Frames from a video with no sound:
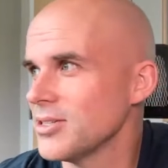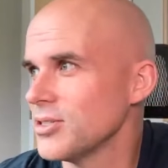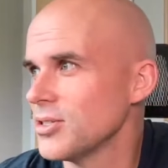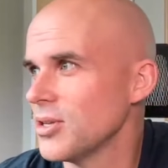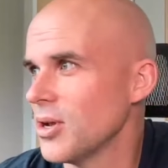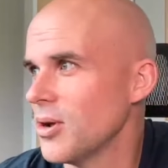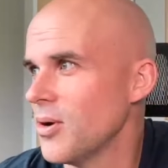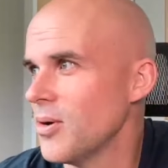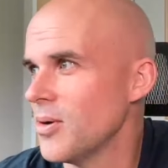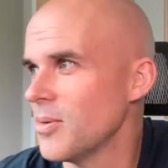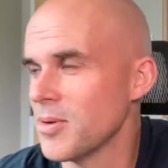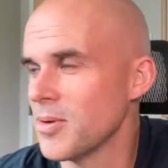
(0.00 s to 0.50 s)

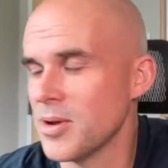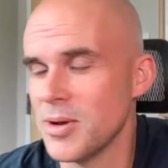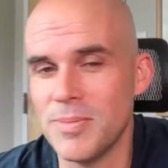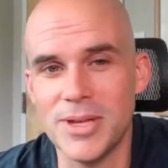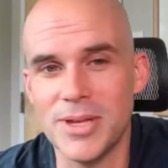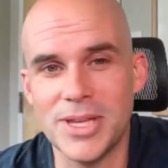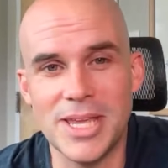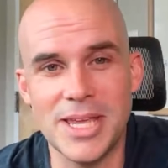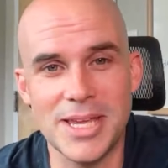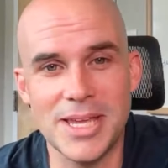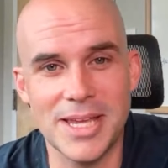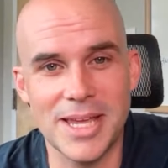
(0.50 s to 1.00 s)
So I'm going to
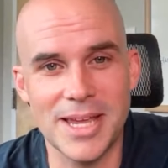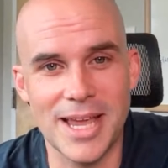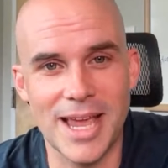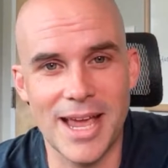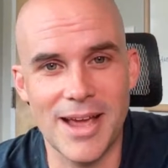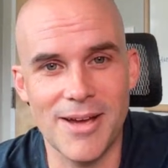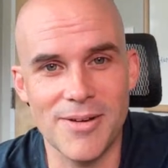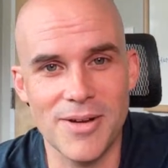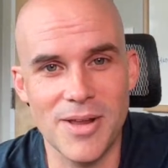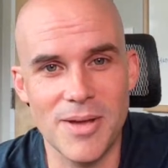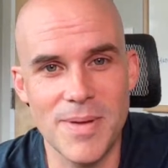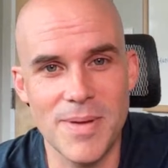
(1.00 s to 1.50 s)
be geeking
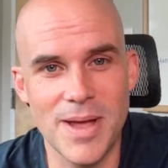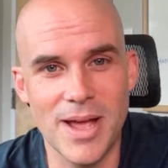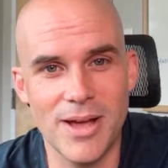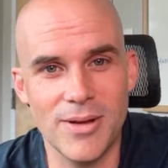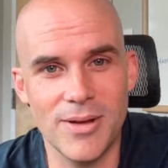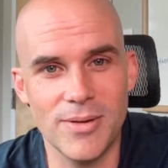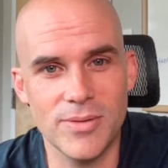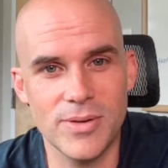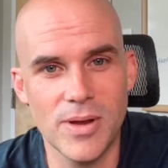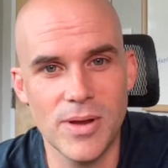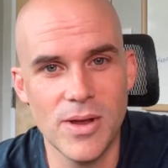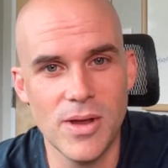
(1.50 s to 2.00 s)
out
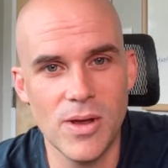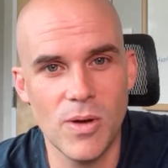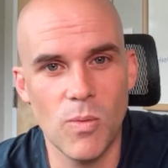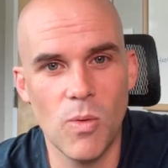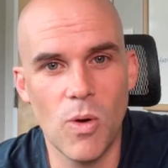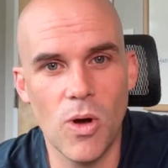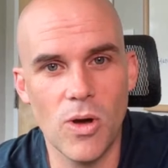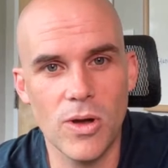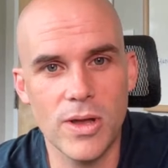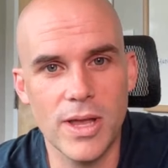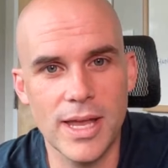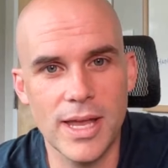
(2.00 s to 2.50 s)
about
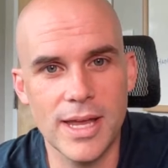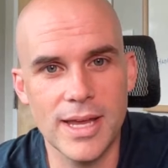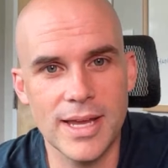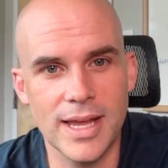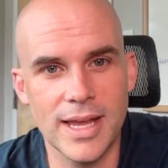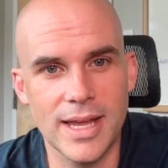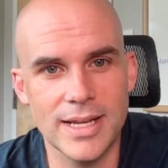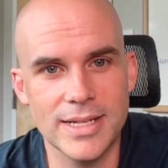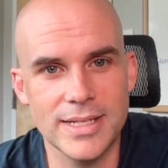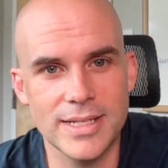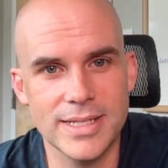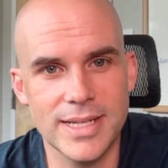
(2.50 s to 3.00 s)

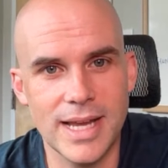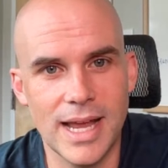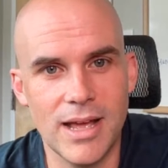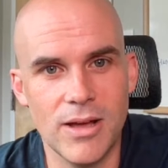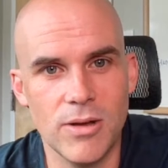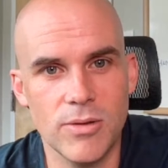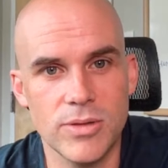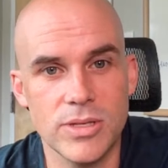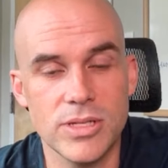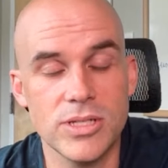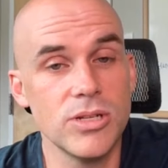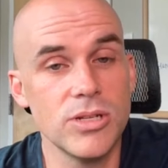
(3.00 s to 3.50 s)
walking and just
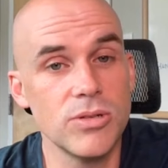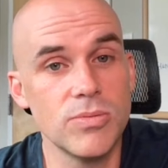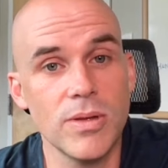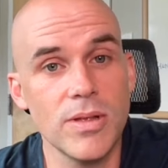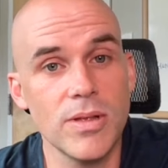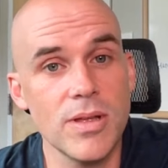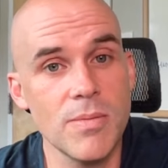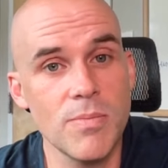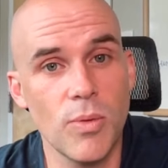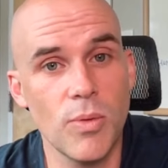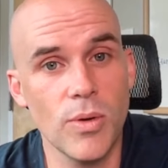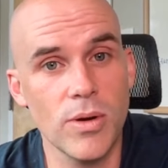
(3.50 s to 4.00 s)
how this is
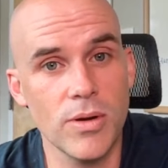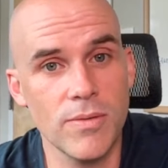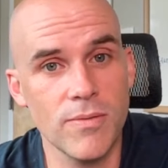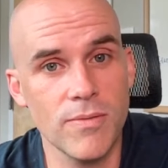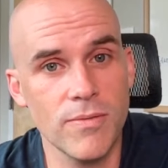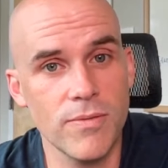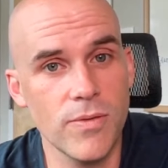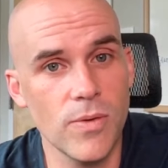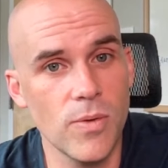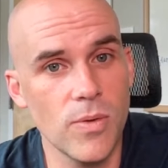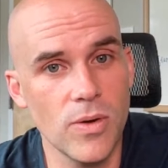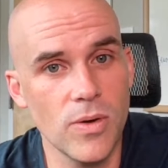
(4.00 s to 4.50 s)
really
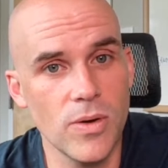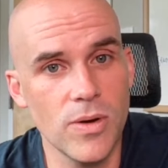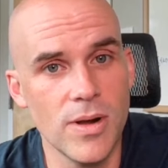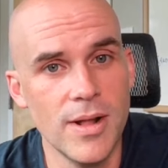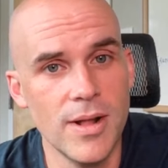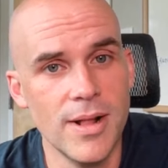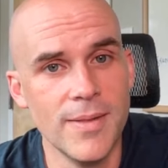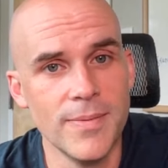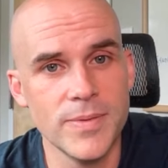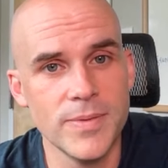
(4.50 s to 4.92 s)
important for